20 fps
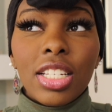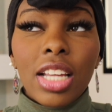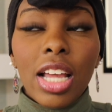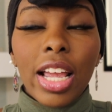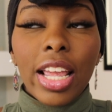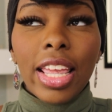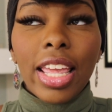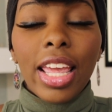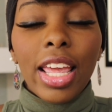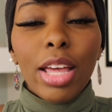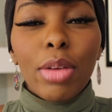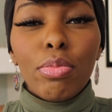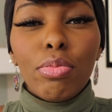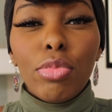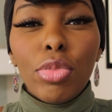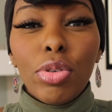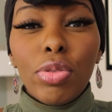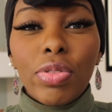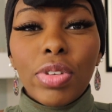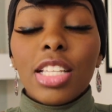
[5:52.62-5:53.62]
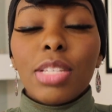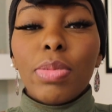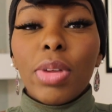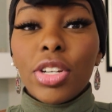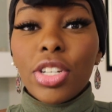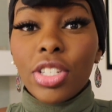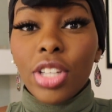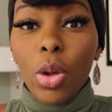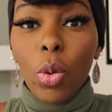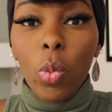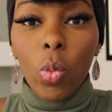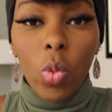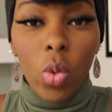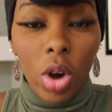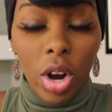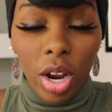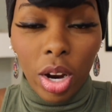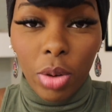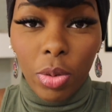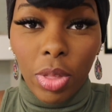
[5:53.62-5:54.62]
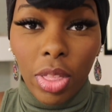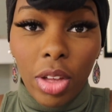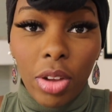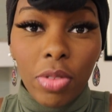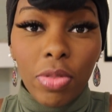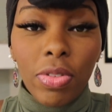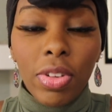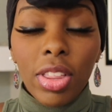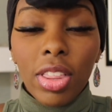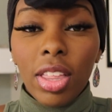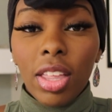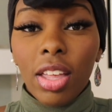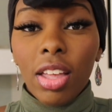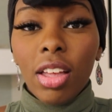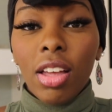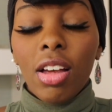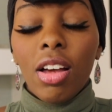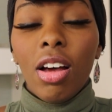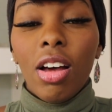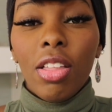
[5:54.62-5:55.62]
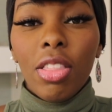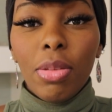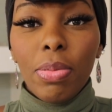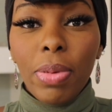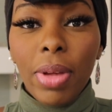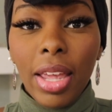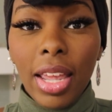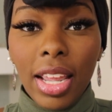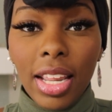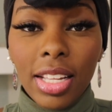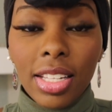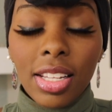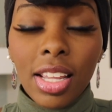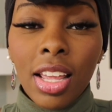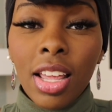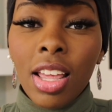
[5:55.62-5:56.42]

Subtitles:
I can't move as much as I want without feeling all the pain.